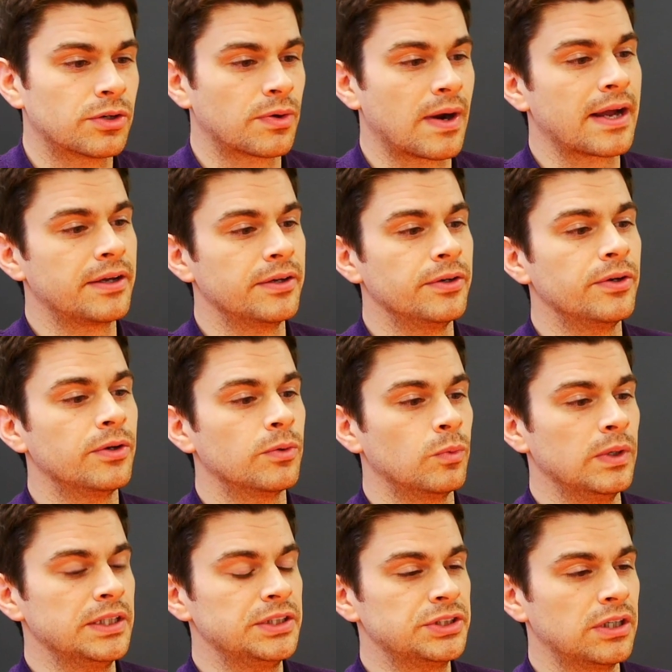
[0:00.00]
Kraken,
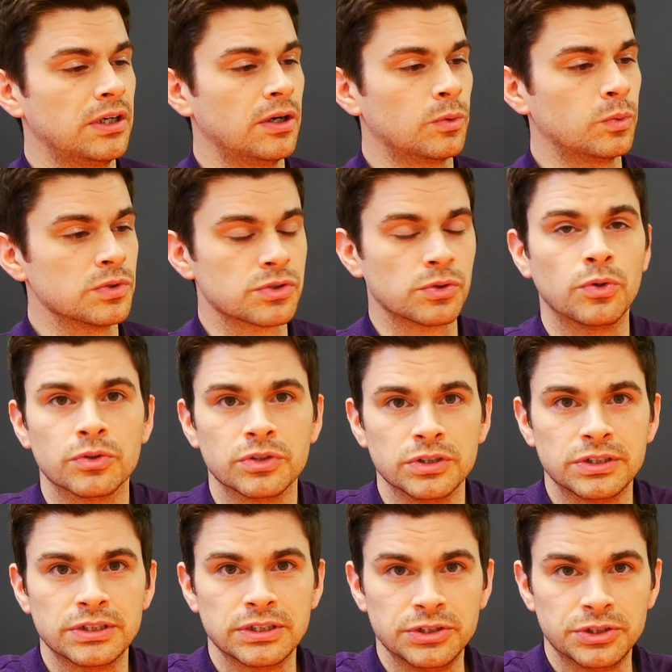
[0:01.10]
which uh, was
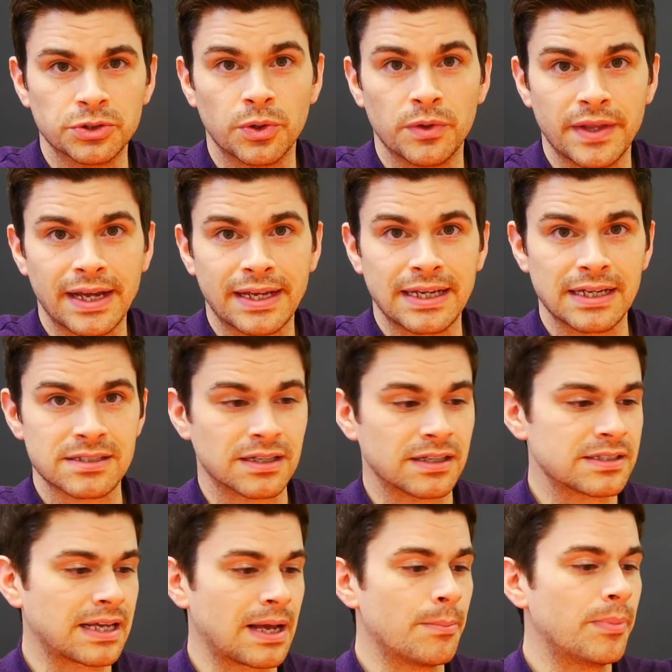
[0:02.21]
ordered during that
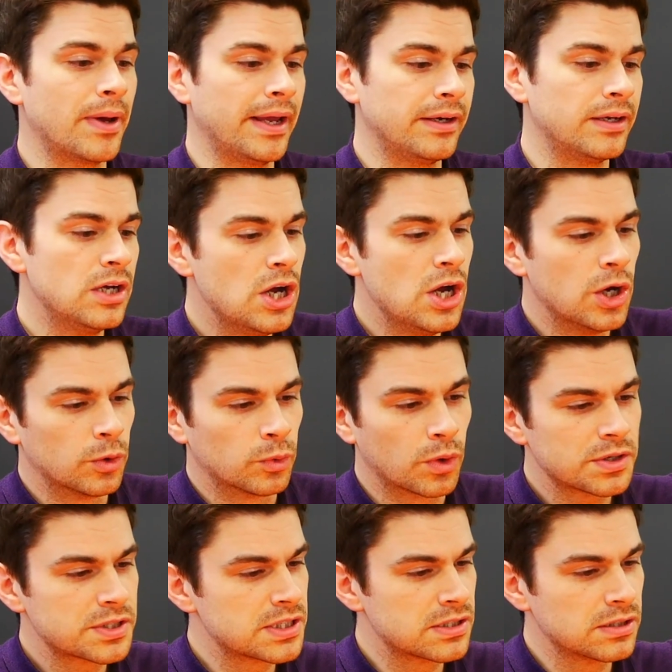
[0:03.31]
Kickstarter campaign.
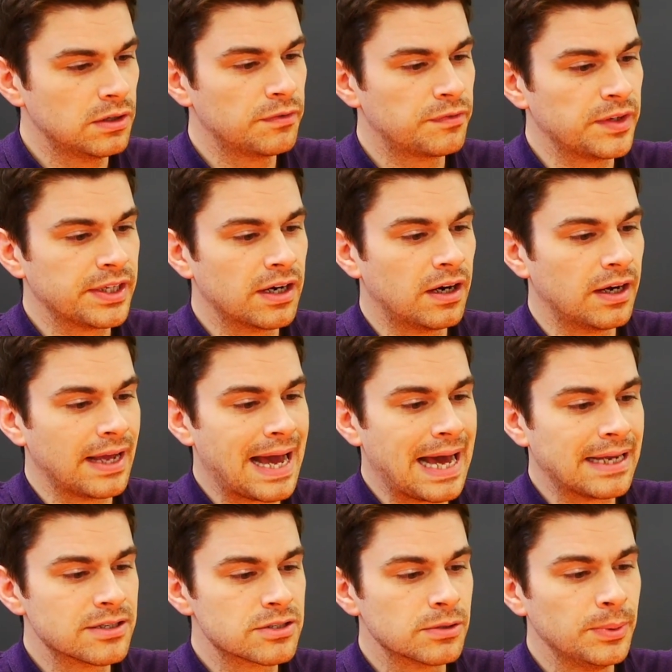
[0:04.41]
Ross is a lovely guy,
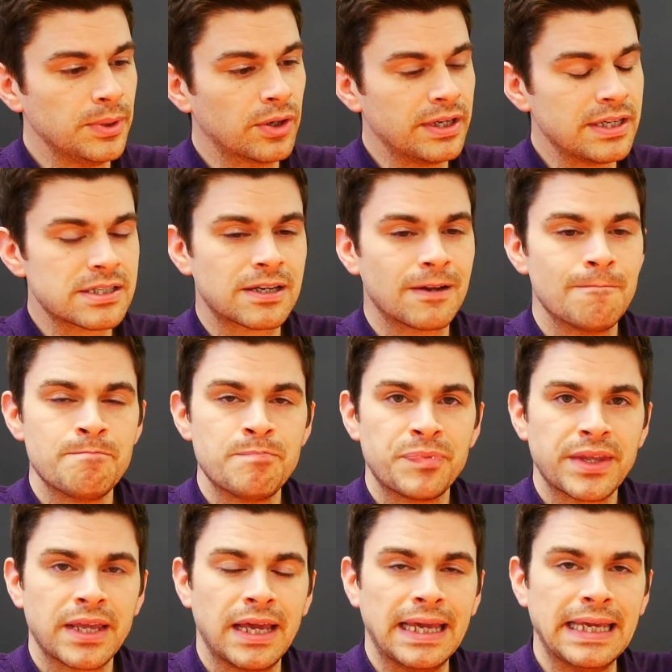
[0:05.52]
and to be honest,
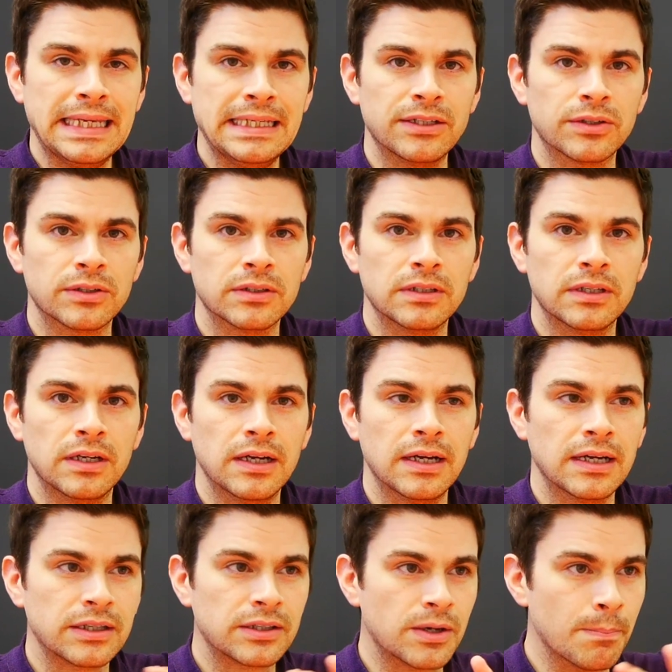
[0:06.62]
he
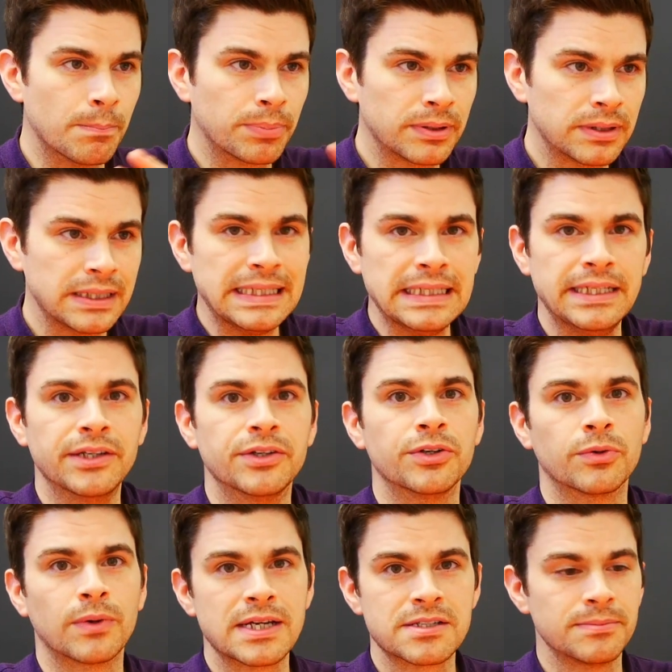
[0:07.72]
completely
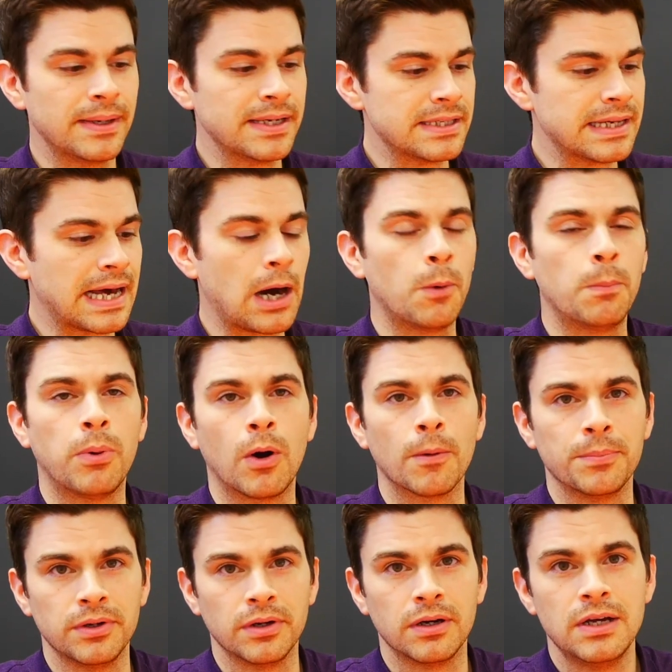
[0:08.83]
underestimated how
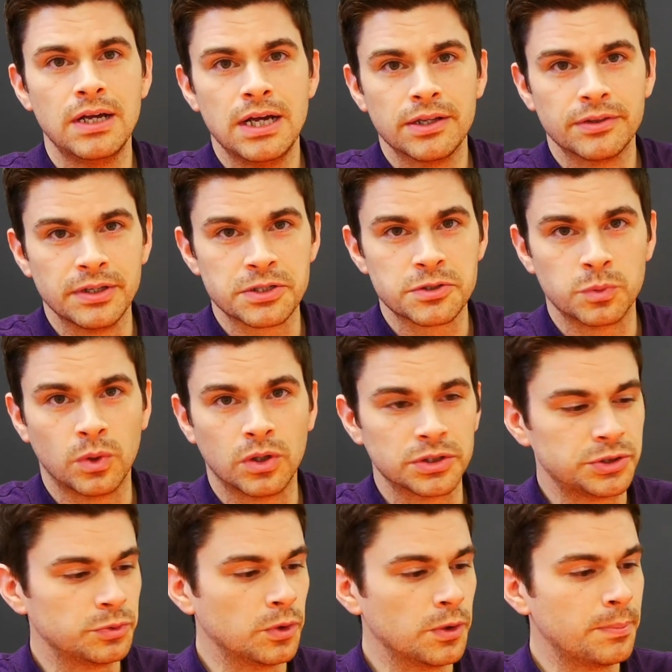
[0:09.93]
popular this
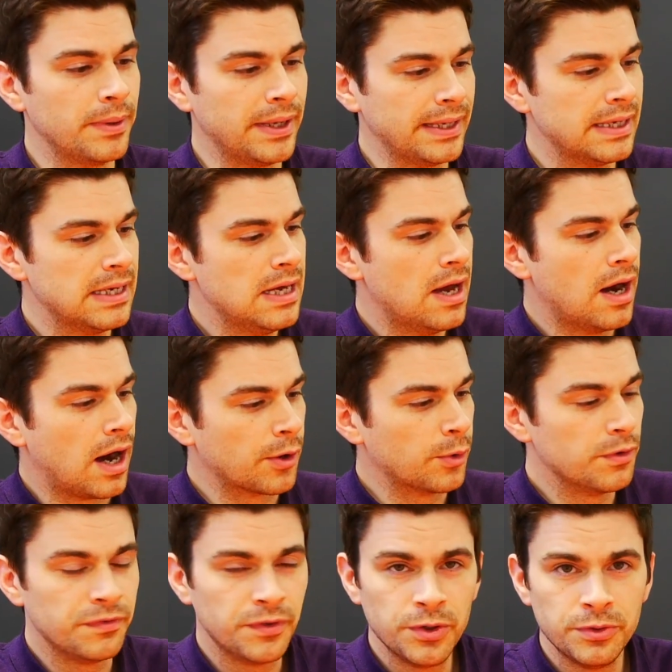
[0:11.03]
watch would be. I
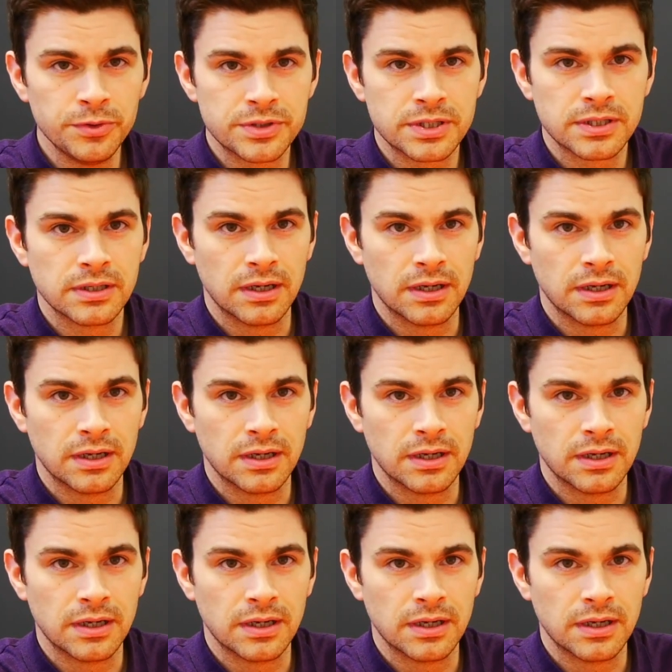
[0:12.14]
reviewed